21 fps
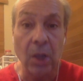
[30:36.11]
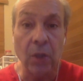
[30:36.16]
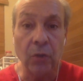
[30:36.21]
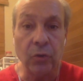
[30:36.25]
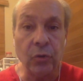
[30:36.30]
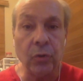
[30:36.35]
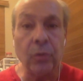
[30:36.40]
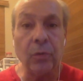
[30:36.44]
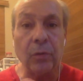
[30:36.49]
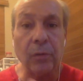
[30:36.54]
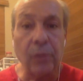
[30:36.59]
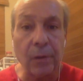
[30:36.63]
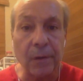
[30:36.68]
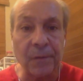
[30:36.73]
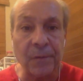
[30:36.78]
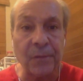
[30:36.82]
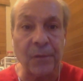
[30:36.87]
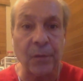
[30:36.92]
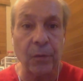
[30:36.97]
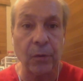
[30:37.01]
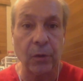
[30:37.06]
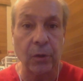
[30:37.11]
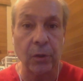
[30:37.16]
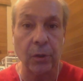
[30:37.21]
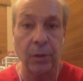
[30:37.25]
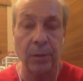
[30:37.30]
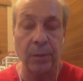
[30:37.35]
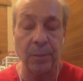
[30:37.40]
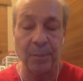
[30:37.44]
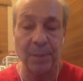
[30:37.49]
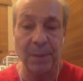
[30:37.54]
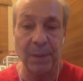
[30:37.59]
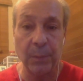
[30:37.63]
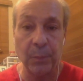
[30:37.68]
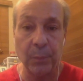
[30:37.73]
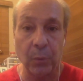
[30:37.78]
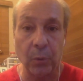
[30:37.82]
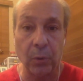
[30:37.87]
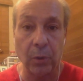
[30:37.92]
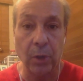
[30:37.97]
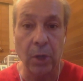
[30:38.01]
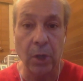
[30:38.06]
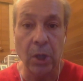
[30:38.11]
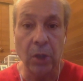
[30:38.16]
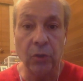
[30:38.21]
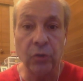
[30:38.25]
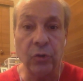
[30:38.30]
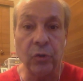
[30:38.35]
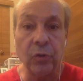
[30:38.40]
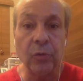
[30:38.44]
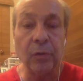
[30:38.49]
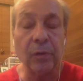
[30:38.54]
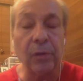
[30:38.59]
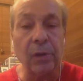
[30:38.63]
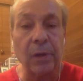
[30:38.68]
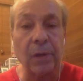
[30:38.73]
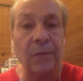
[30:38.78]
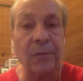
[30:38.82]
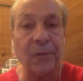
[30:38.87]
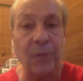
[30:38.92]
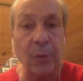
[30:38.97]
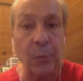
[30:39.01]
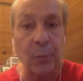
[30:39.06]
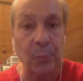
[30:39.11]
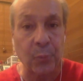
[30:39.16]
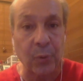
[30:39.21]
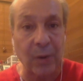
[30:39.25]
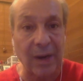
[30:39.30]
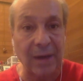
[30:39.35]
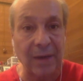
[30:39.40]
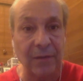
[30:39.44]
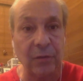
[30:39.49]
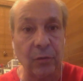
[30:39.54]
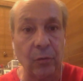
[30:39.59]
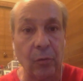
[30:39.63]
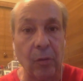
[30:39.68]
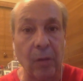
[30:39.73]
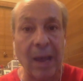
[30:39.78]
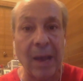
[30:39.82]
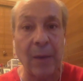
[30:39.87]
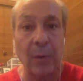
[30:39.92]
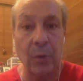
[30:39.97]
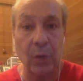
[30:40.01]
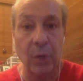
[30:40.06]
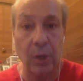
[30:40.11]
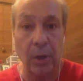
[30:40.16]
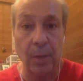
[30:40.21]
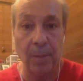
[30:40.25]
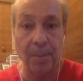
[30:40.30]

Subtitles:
Do you look for the good in people? Do you look for the practical outcome?